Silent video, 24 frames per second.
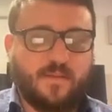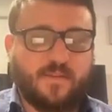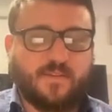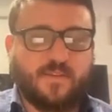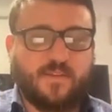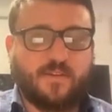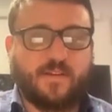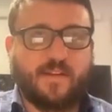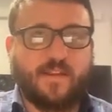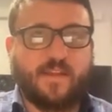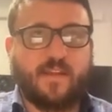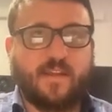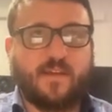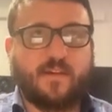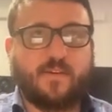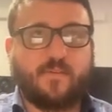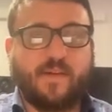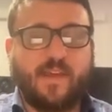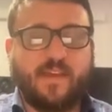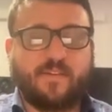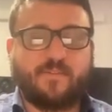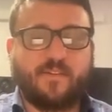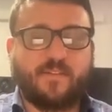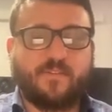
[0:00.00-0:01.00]
turning a
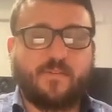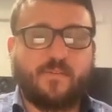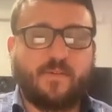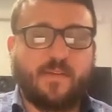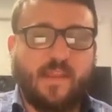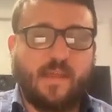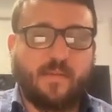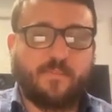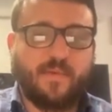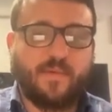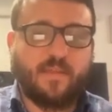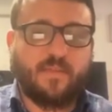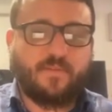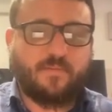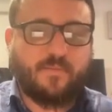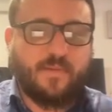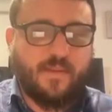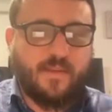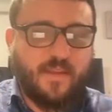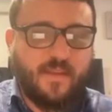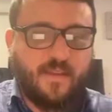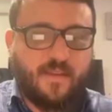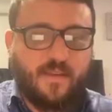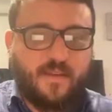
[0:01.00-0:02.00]
wave into an
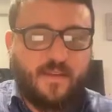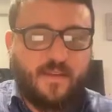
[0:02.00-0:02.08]
MP3,